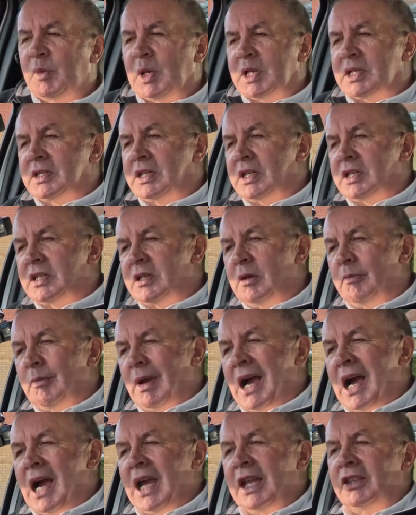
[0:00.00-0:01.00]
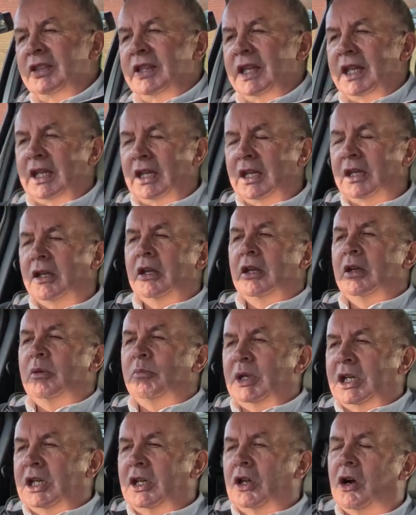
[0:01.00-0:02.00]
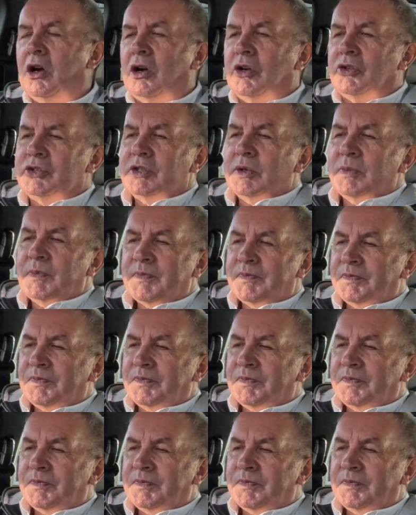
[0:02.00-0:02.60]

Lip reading: best system, I think, because